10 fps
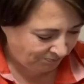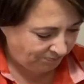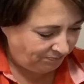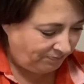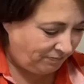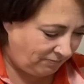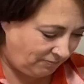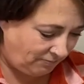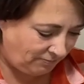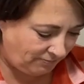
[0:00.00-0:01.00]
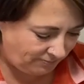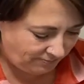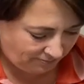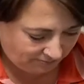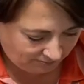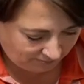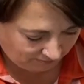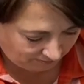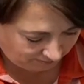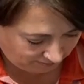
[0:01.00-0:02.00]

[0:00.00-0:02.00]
[no speech]